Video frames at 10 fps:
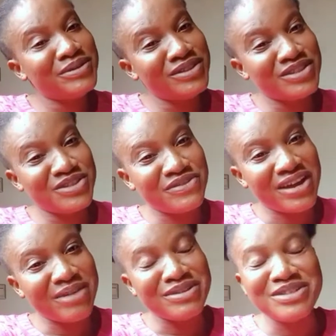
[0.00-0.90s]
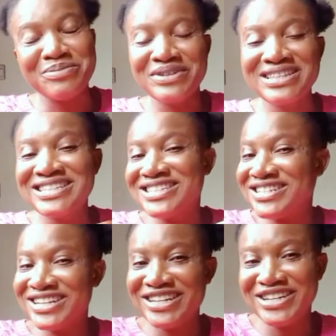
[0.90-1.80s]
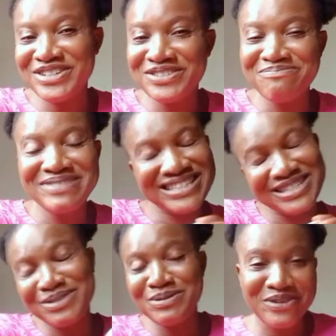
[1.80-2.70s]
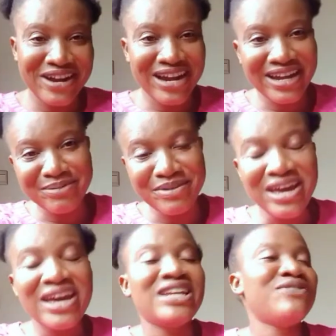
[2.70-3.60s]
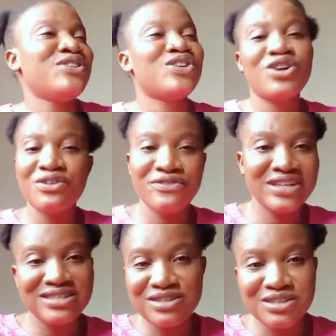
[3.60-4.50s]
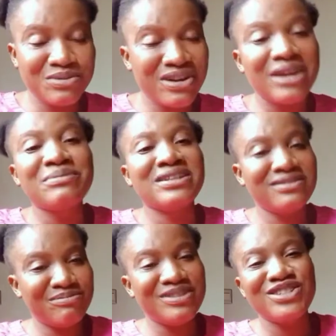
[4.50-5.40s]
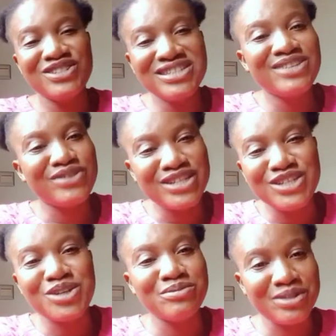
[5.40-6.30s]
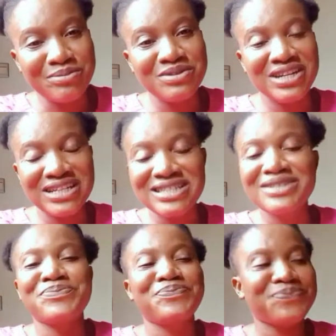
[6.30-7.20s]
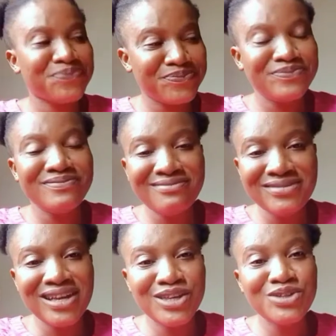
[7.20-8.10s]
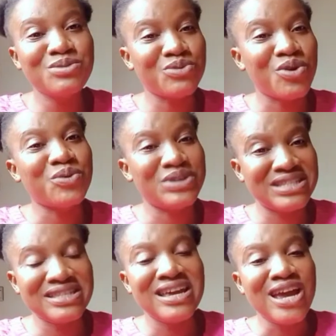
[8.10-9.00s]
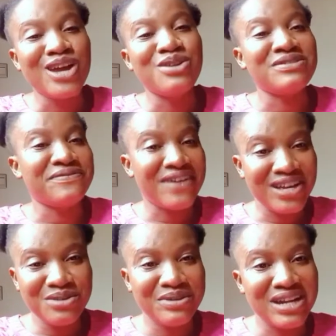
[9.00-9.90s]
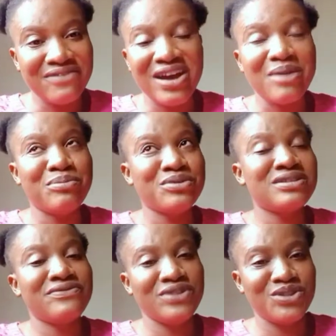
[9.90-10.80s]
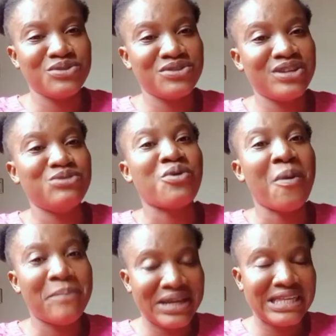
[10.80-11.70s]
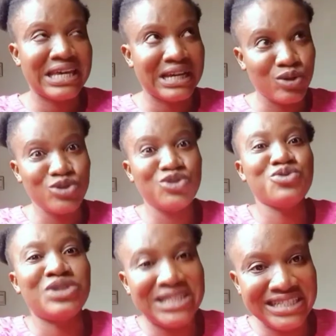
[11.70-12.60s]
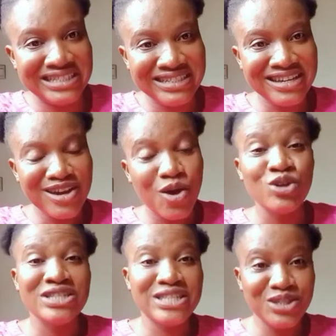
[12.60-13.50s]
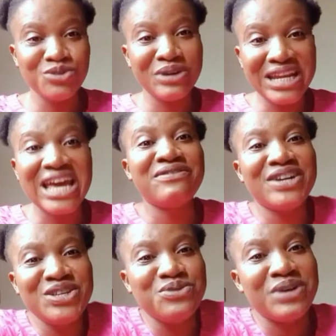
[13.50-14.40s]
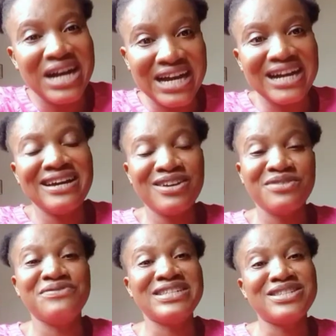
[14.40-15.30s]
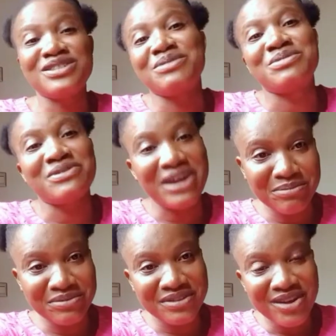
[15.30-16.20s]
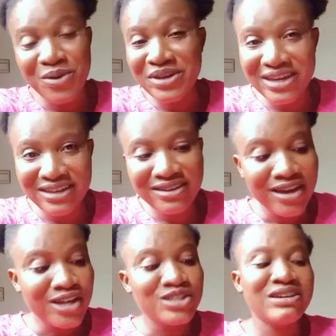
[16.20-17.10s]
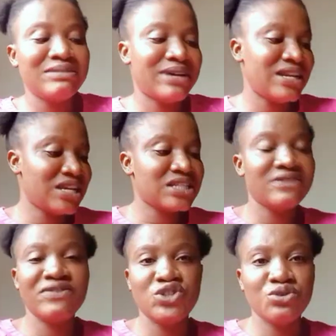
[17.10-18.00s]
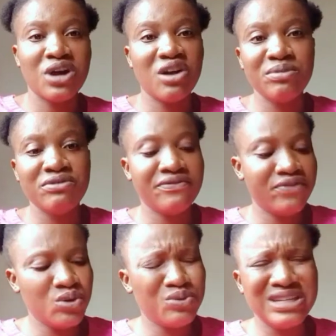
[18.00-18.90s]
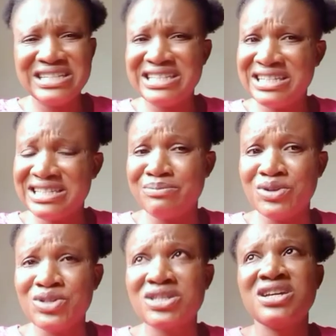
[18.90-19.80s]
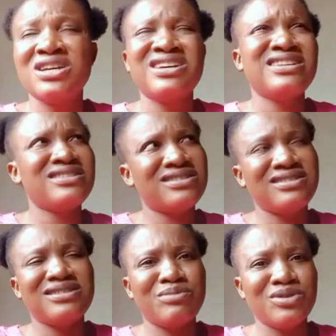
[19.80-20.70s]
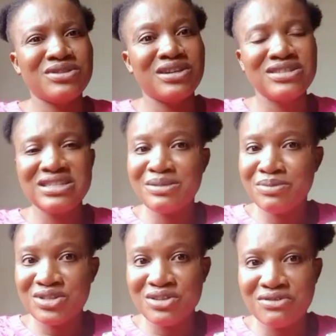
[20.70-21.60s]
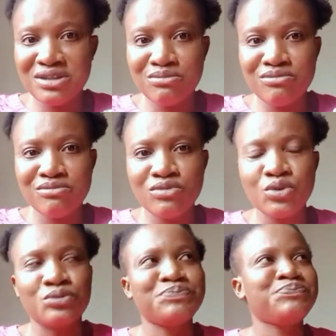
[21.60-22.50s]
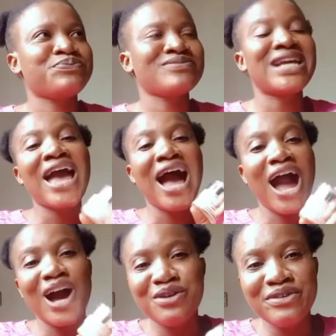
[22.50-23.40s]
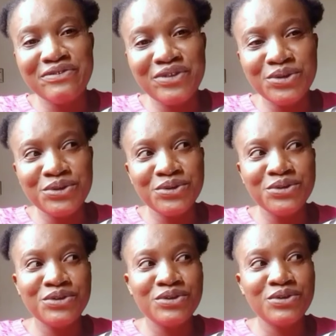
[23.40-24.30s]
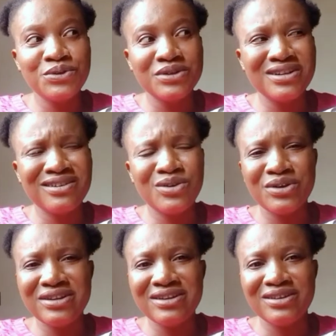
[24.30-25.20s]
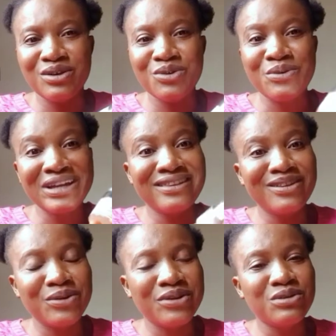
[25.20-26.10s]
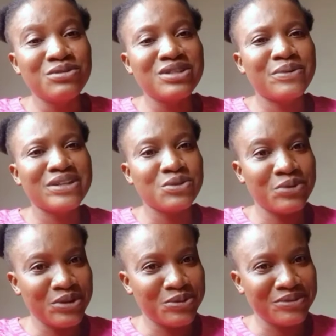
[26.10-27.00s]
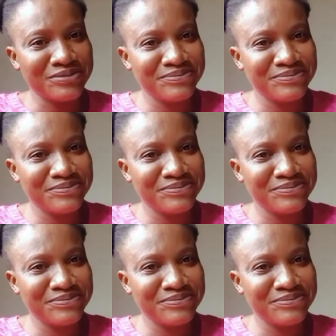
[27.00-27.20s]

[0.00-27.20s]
Subscribe and support this channel. Please subscribe. And if you're not convinced to subscribe, then please just give us a thumbs up so that YouTube will always notify you whenever I post a video so that you come back in and continue watching until whenever you are convinced to subscribe. Okay, so in my next video, I'll be reviewing City Plus. Is it City Plus or oh, City Plus cream? No, I'll review glue oil or whitening oil, gluta white oil.